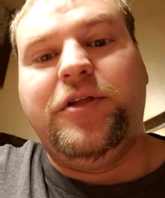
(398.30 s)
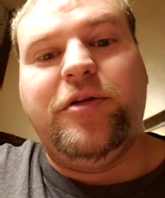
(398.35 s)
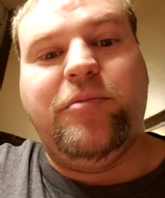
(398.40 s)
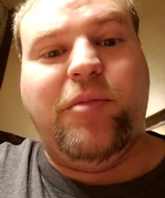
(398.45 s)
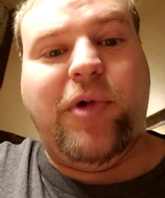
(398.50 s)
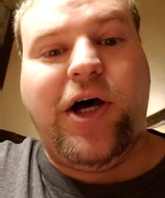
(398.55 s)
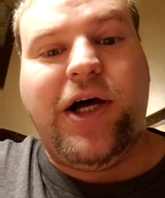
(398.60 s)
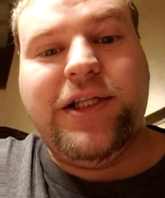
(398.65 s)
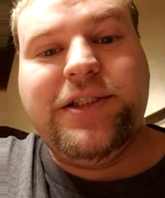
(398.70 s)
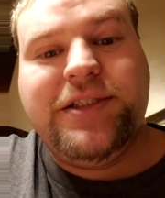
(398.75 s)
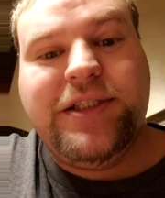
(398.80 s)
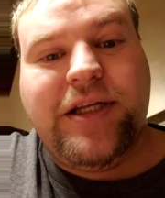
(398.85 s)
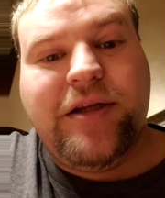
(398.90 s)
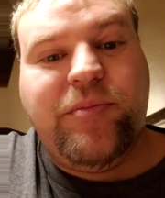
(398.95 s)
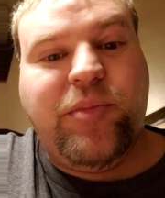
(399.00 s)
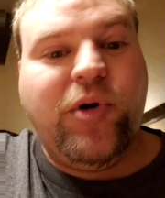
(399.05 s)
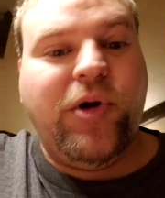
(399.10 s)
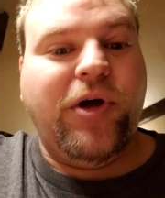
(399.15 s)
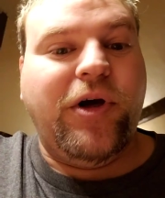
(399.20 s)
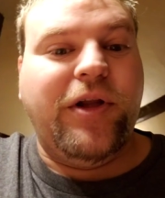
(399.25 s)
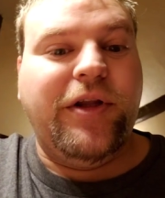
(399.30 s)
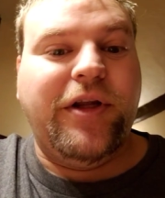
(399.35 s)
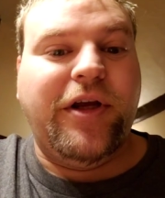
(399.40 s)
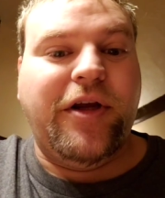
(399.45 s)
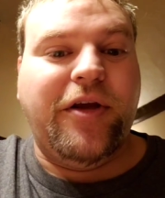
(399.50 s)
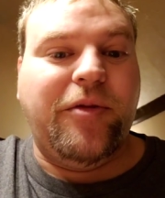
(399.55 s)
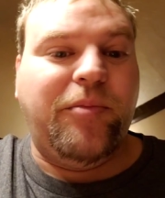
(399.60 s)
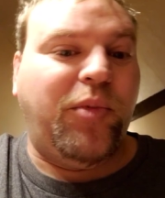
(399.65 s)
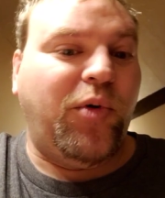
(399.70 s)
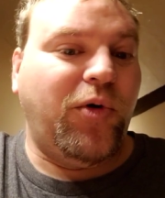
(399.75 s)
the mods that I put on
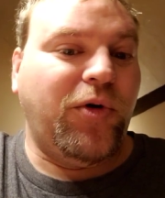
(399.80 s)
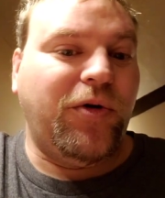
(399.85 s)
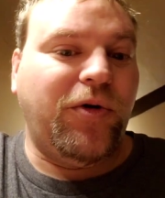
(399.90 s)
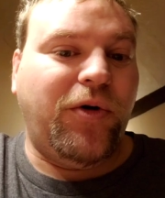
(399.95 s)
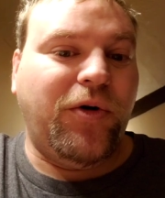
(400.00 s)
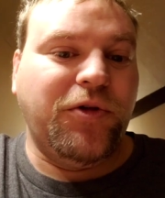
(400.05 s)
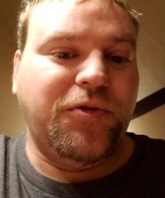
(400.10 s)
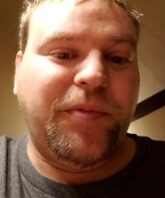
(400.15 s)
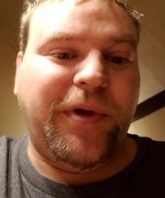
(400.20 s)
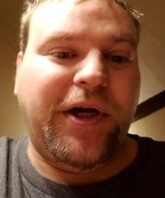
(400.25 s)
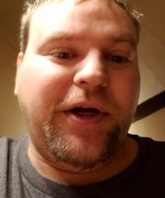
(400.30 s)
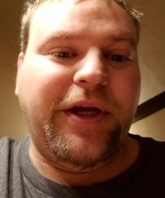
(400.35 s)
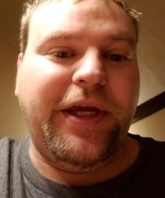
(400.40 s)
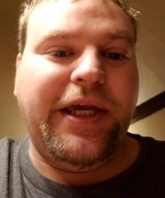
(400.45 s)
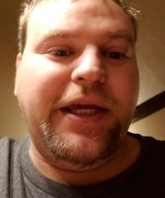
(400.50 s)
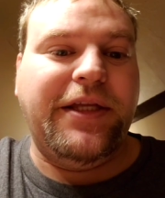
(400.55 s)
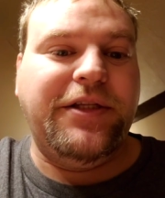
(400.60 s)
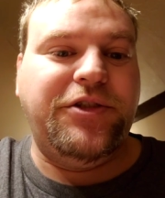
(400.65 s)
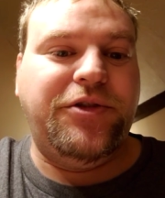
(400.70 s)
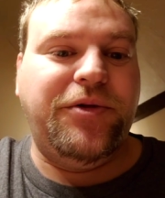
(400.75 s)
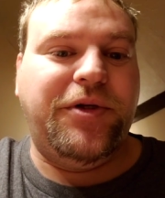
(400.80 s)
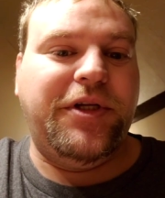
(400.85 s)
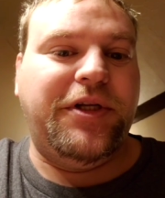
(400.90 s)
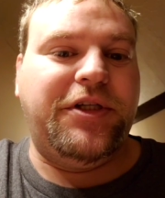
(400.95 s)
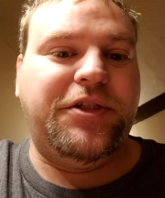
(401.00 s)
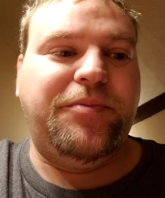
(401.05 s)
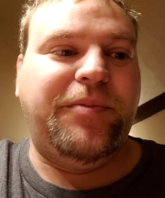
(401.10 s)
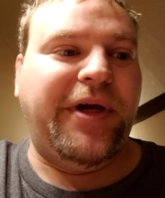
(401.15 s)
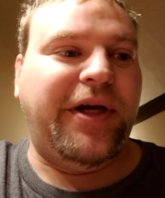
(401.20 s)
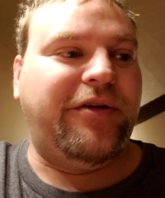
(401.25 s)
there, the horsepower gains you can
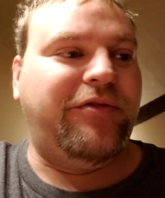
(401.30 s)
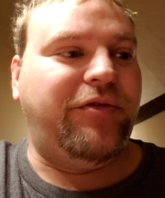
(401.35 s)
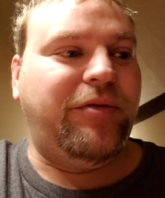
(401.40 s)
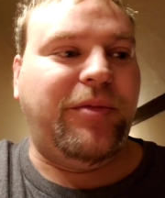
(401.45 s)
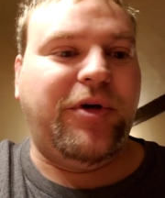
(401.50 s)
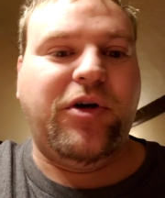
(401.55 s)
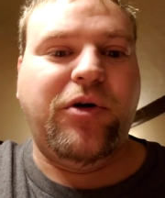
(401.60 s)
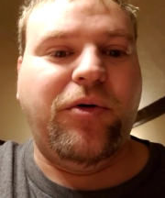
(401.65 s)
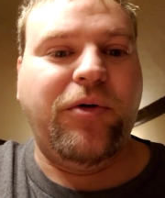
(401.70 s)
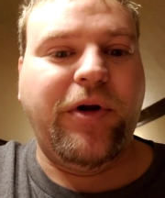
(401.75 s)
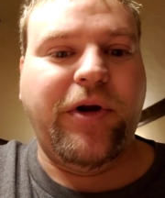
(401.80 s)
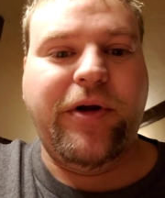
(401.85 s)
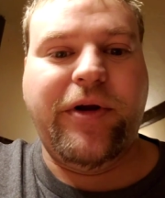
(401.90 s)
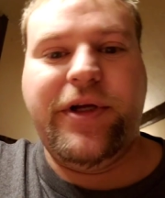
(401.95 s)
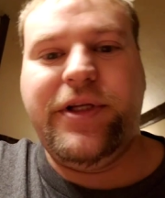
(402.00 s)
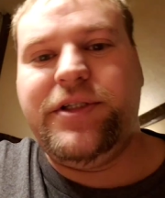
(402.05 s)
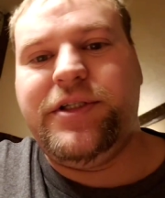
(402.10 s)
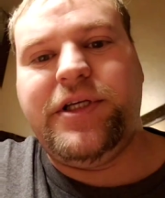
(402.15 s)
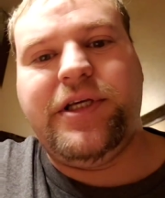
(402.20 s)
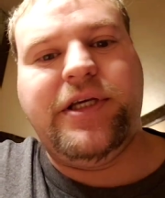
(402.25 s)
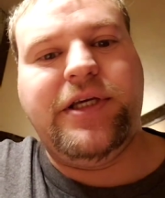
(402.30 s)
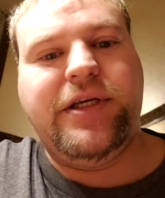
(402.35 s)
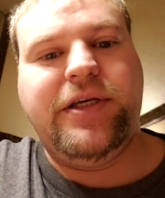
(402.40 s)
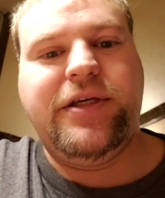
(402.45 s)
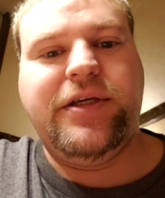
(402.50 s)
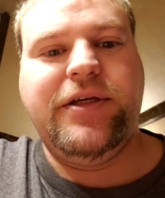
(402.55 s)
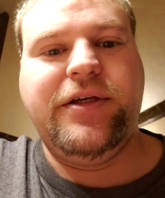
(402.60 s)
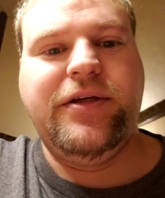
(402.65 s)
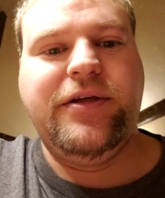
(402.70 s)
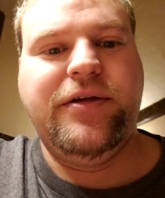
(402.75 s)
expect from a cold air
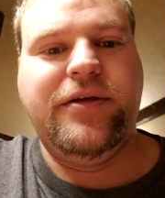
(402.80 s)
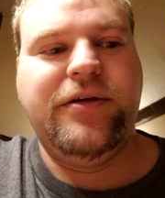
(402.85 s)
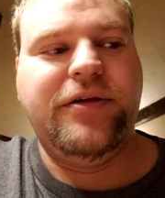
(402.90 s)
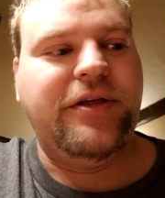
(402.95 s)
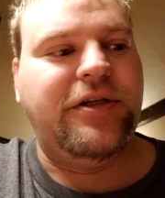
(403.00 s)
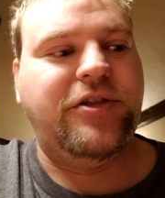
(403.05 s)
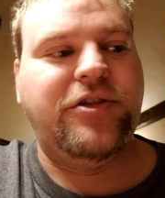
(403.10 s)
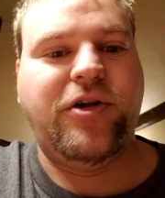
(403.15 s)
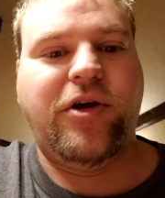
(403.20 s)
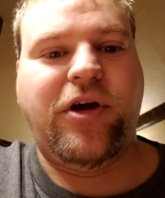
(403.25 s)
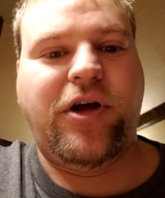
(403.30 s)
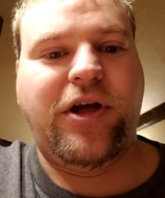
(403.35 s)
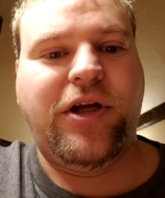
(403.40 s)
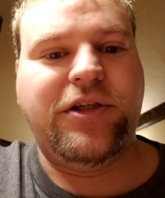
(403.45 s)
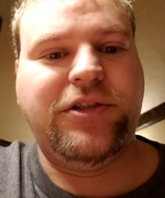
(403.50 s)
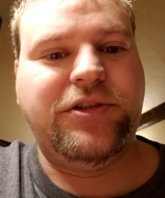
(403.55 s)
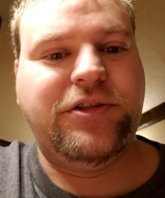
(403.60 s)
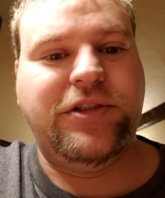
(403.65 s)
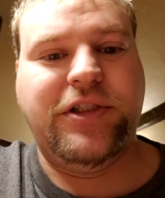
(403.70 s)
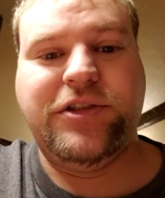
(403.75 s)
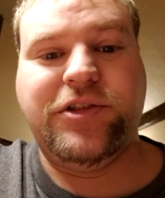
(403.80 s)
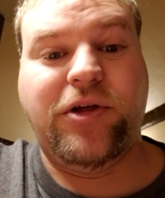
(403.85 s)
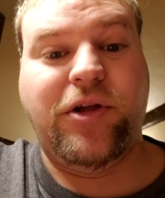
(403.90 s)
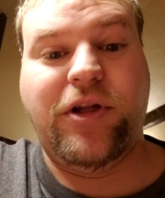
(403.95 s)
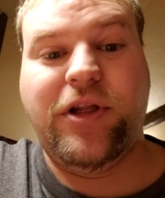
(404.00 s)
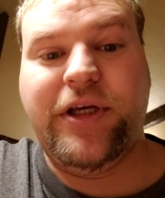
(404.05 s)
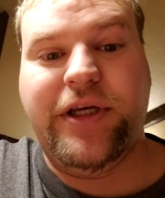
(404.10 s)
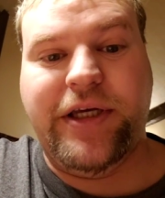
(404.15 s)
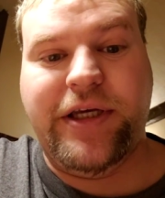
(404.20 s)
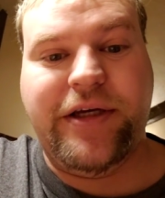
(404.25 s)
intake, exhaust. That's
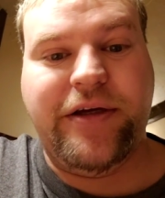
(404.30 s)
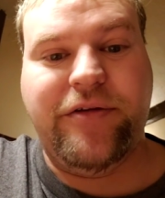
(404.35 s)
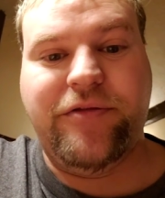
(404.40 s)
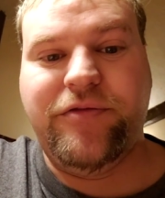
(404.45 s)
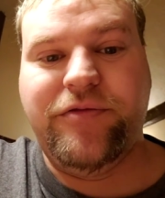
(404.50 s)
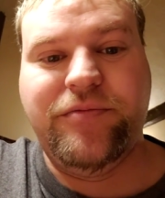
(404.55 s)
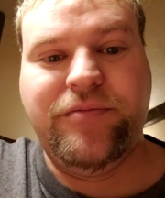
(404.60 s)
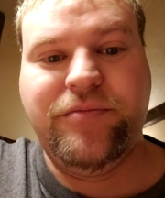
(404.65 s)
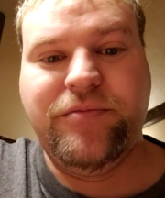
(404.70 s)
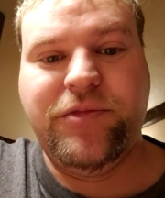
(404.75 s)
all I have.